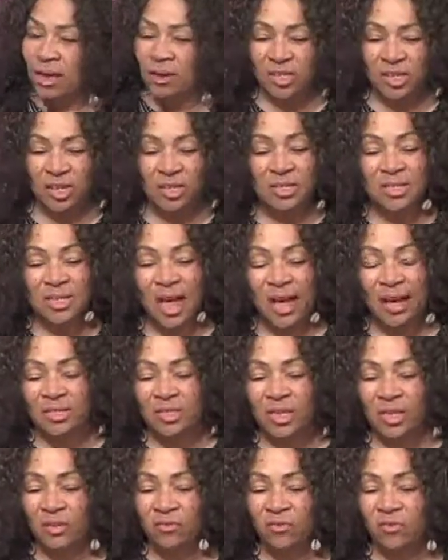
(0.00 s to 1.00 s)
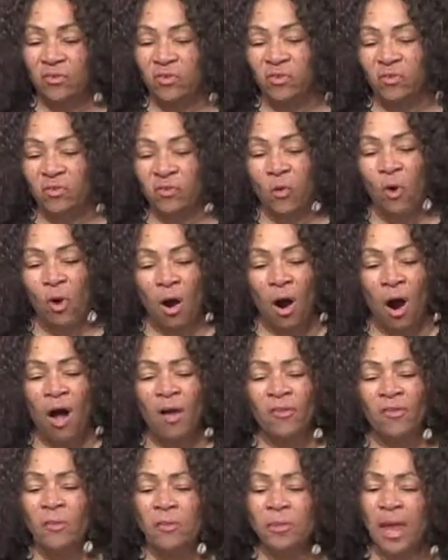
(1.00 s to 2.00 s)
Since 1954,
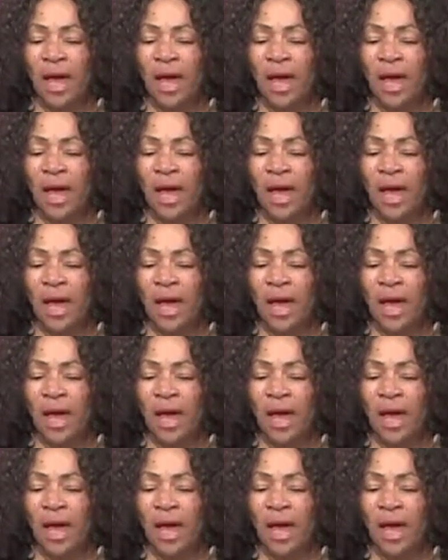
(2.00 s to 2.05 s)
all the